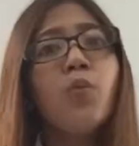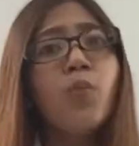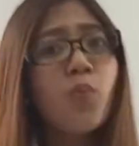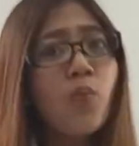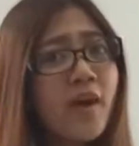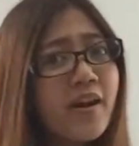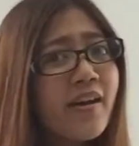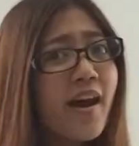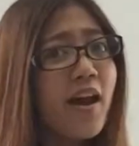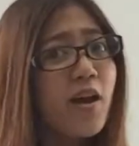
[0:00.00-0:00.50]

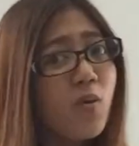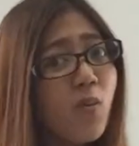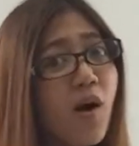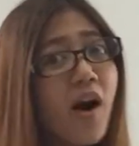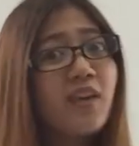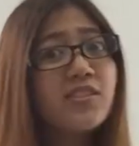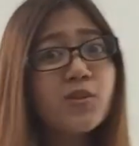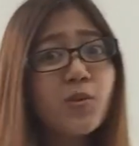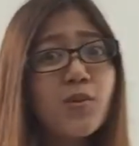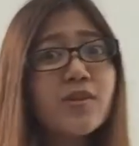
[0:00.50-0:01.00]
When I
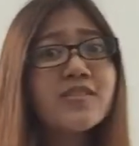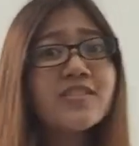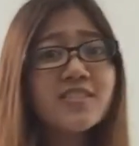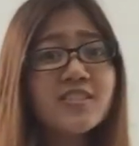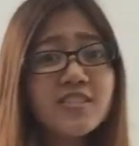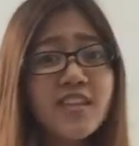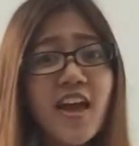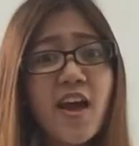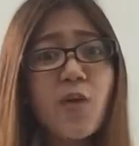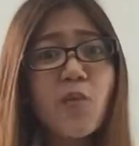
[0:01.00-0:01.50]
was
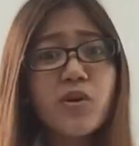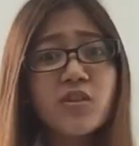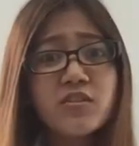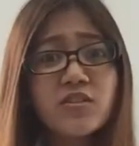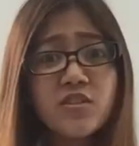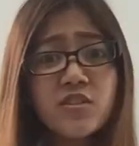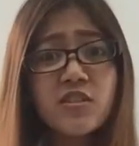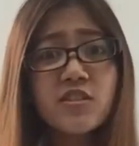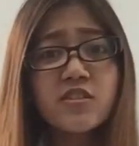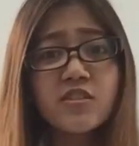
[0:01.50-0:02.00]

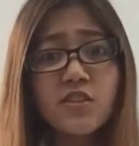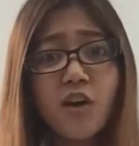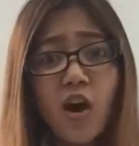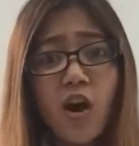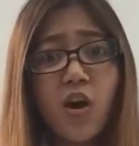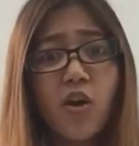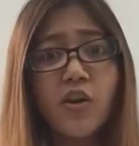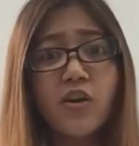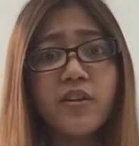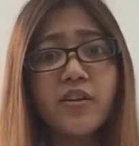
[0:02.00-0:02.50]
27 years
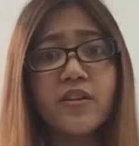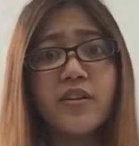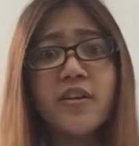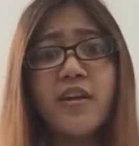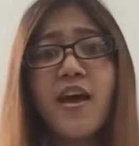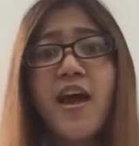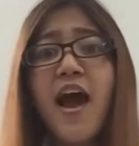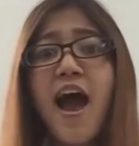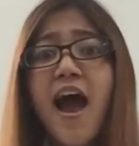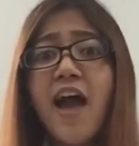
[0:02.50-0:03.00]
old,
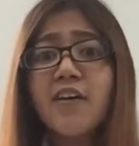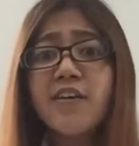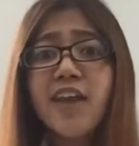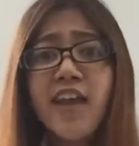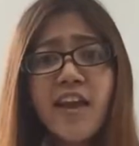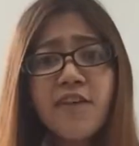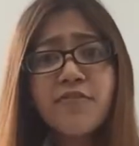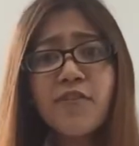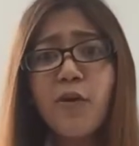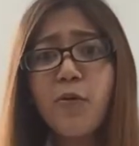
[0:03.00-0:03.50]
I
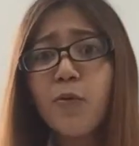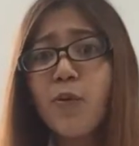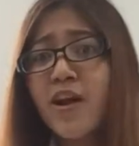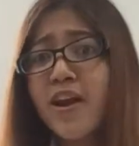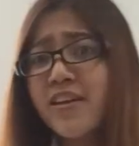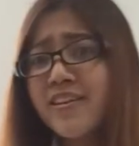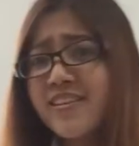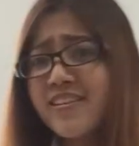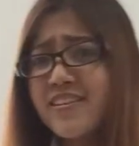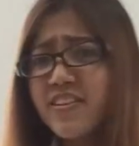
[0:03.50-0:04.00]
left a
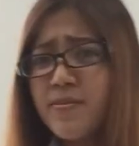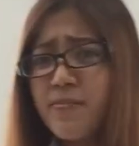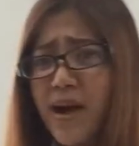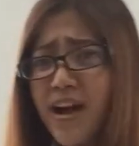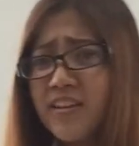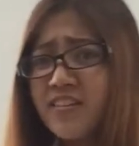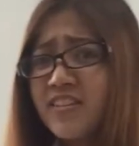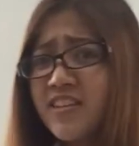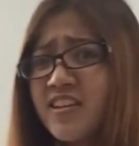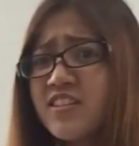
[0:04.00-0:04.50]
very
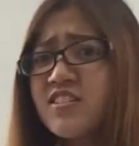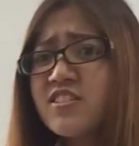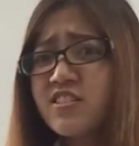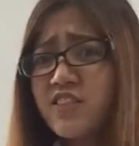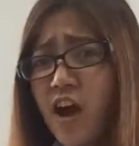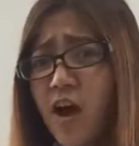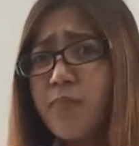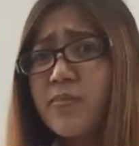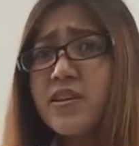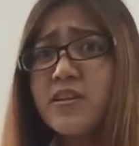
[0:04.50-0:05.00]
demanding
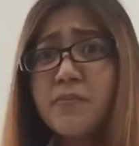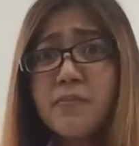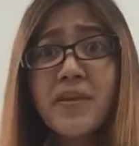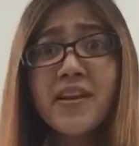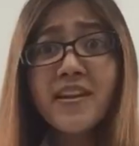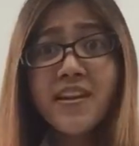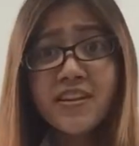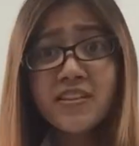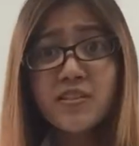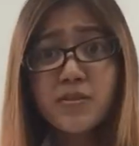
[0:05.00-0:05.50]
job in
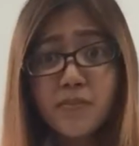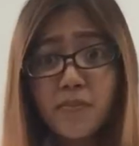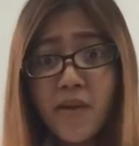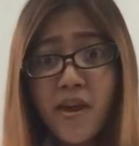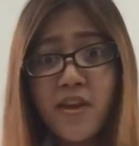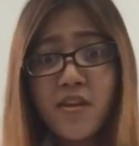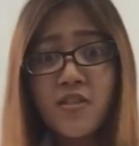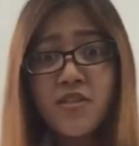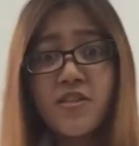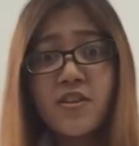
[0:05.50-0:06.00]

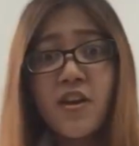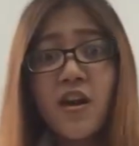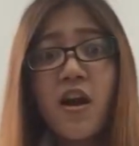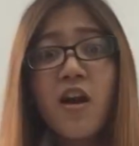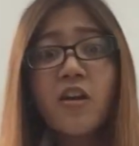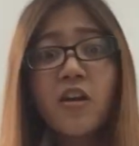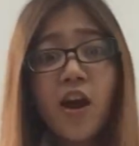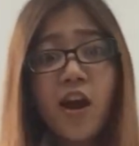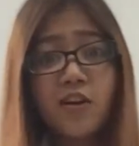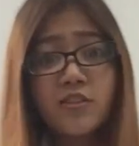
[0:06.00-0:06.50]
management
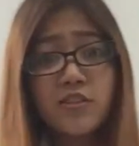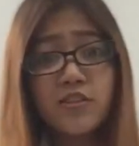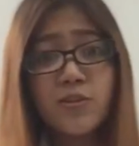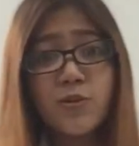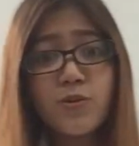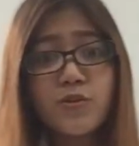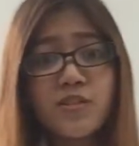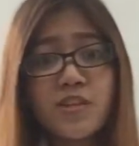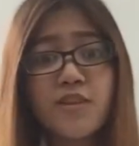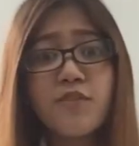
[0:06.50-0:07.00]

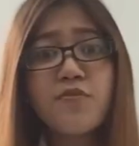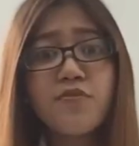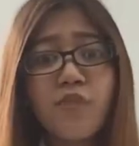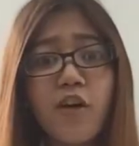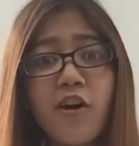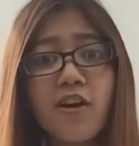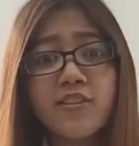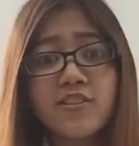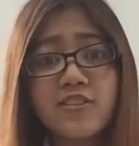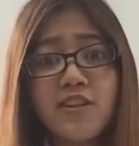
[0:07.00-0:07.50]
consulting
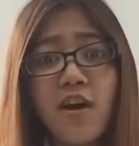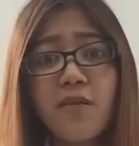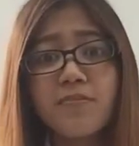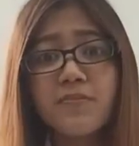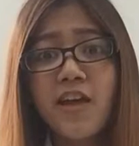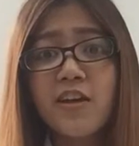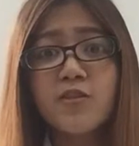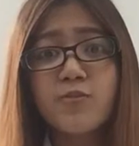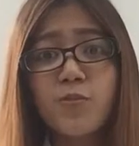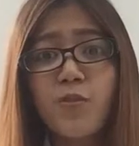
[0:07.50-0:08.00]
for a job
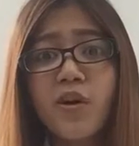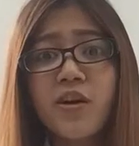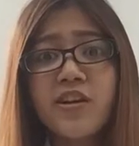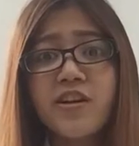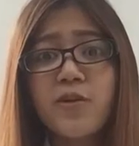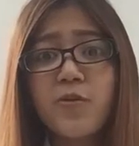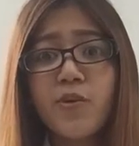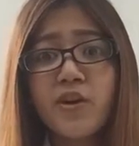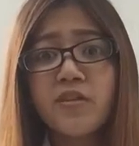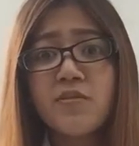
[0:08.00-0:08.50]
that was
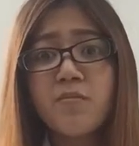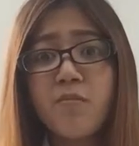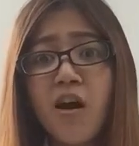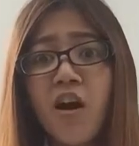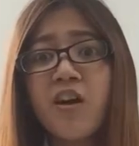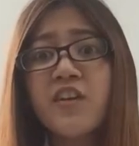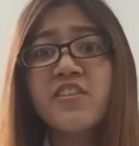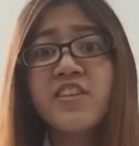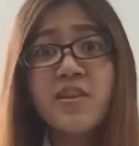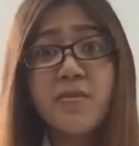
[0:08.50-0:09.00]
even
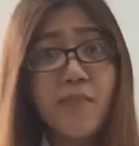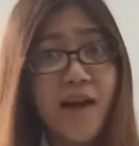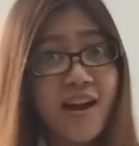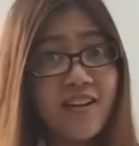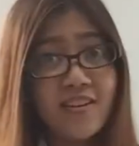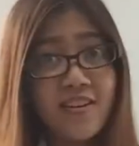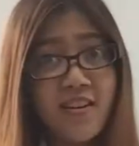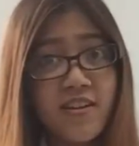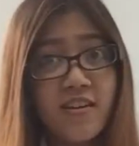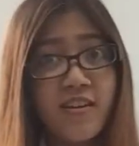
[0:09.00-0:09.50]
more
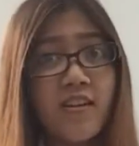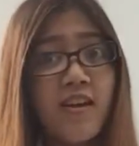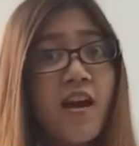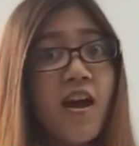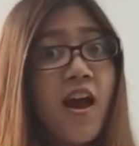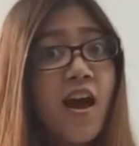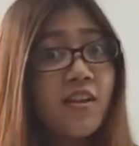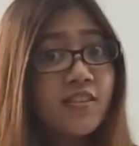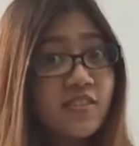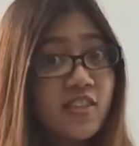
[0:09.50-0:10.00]
demanding,
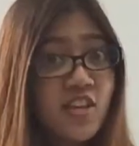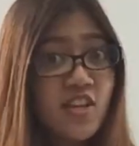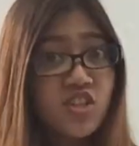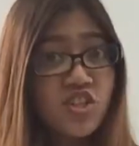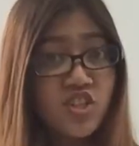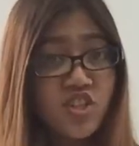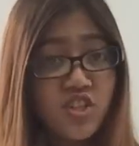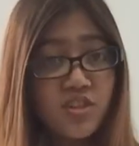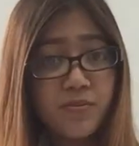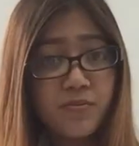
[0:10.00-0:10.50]

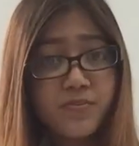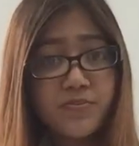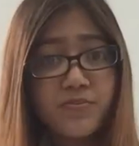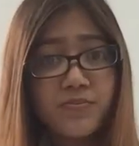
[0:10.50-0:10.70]
teaching.